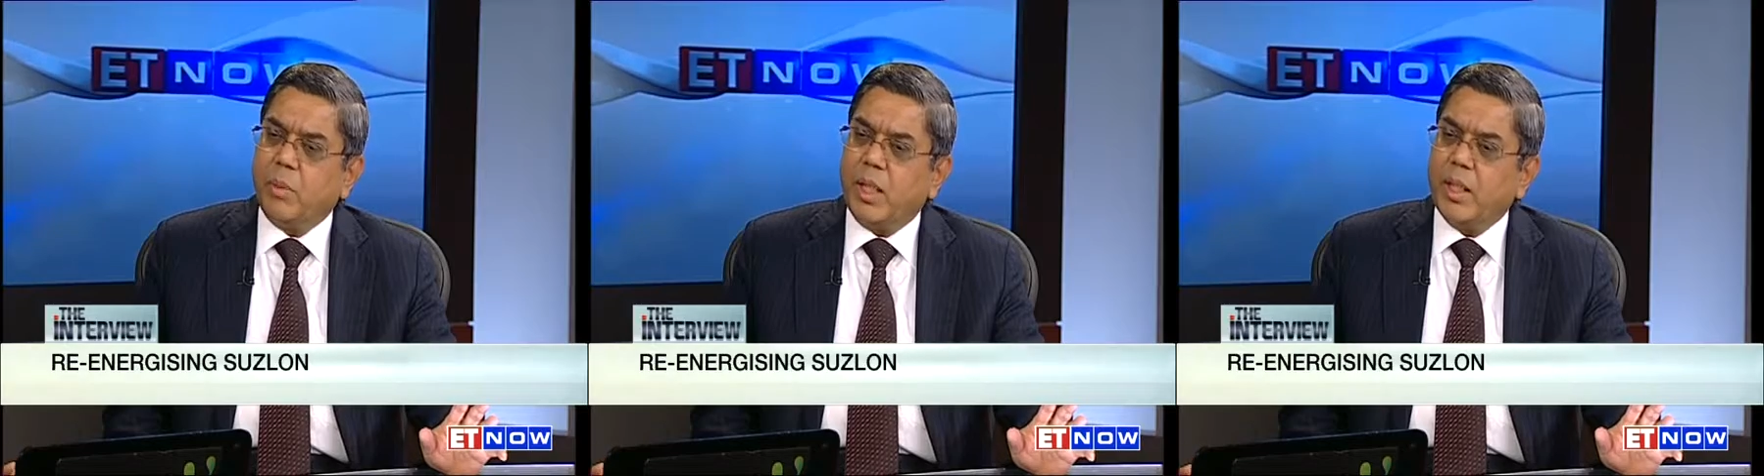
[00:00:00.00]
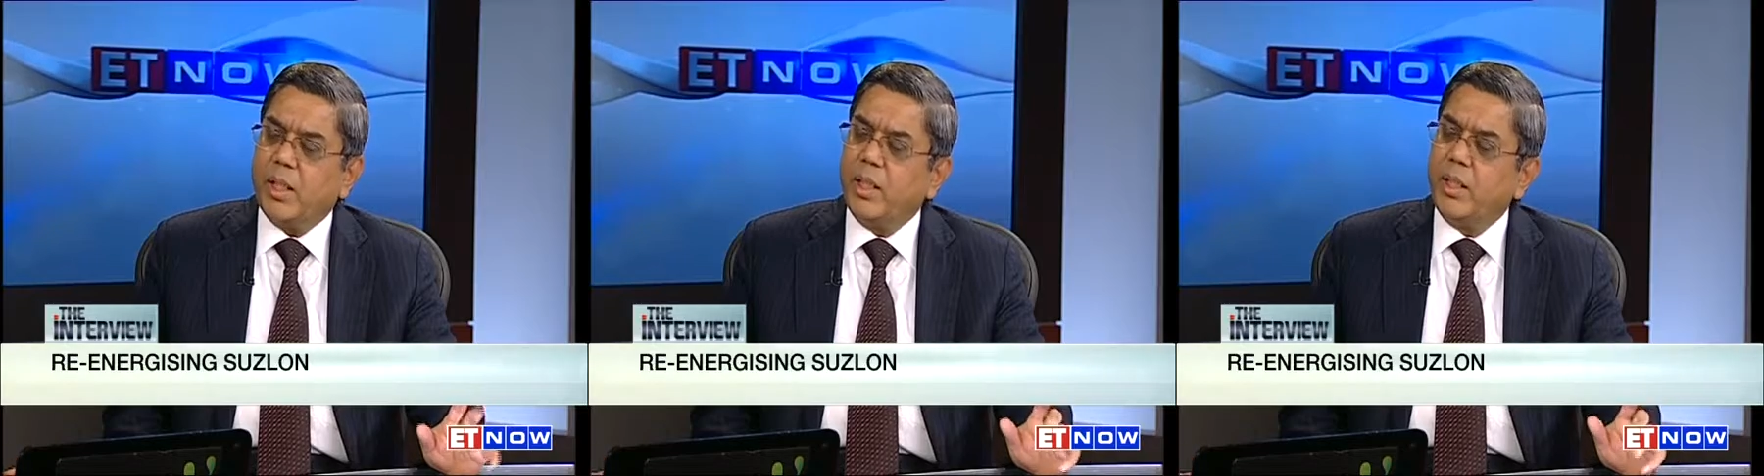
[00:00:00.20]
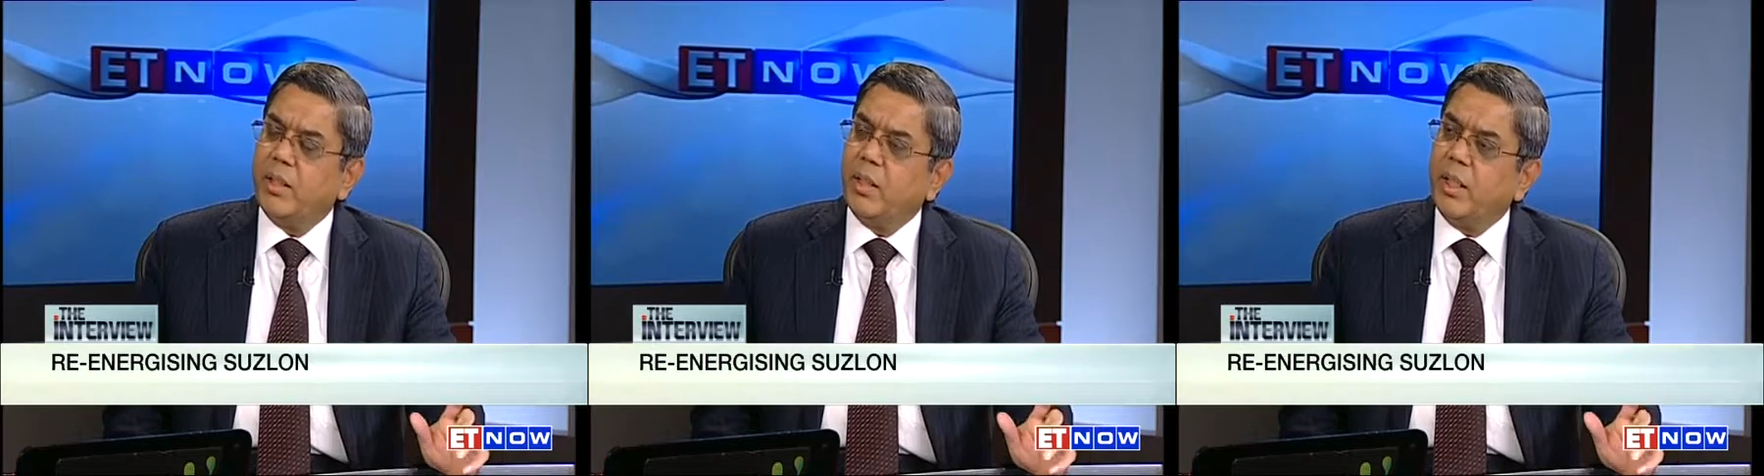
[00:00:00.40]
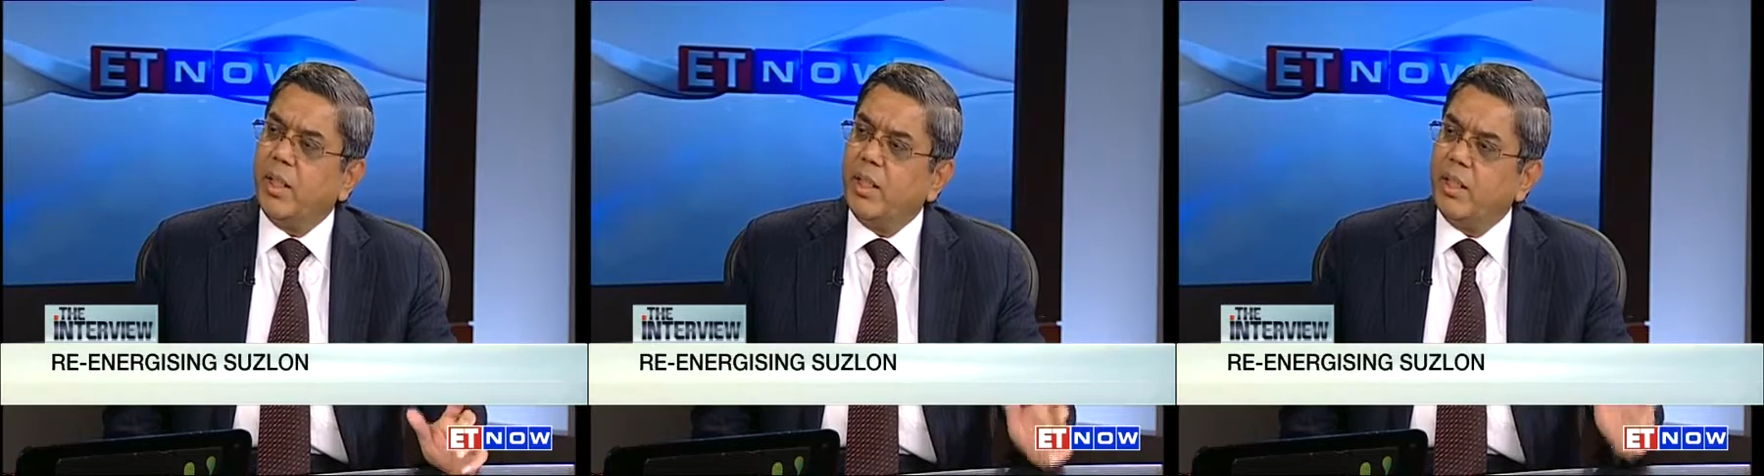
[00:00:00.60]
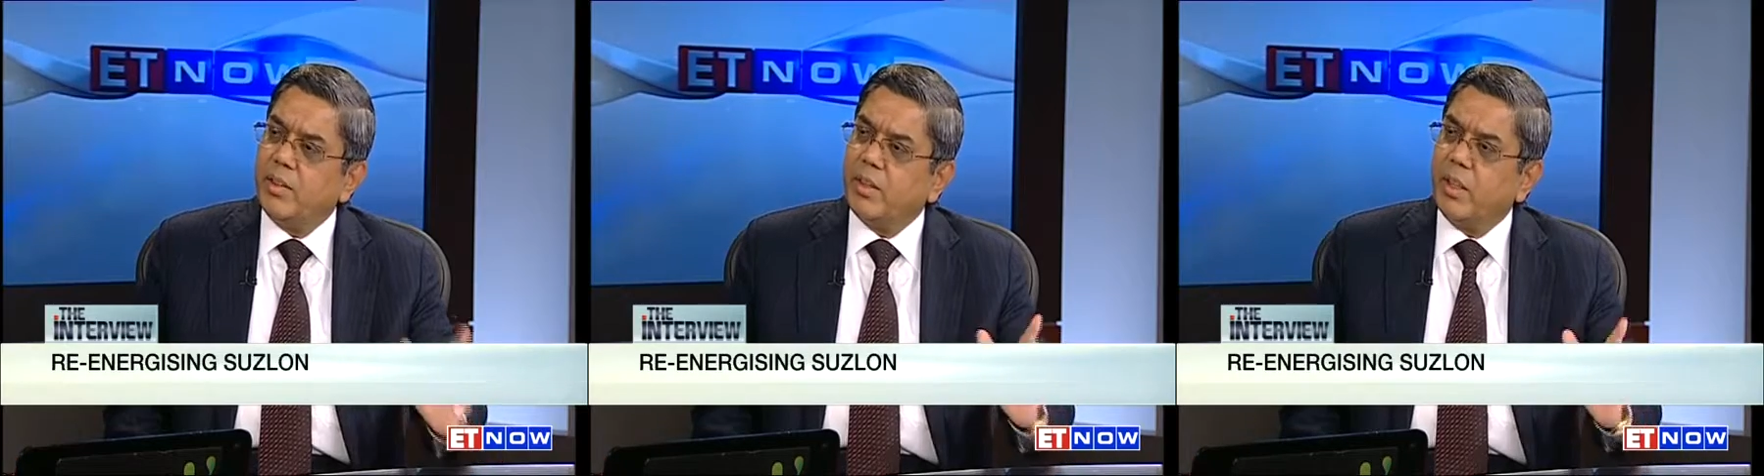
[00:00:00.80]
market
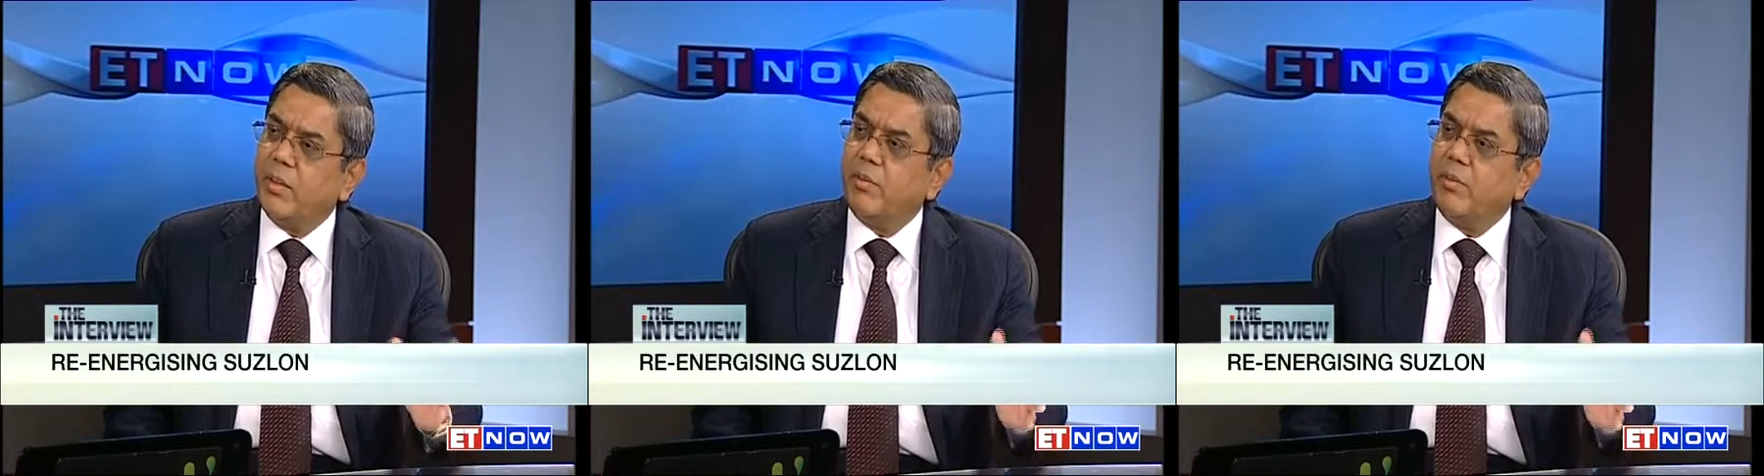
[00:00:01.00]
has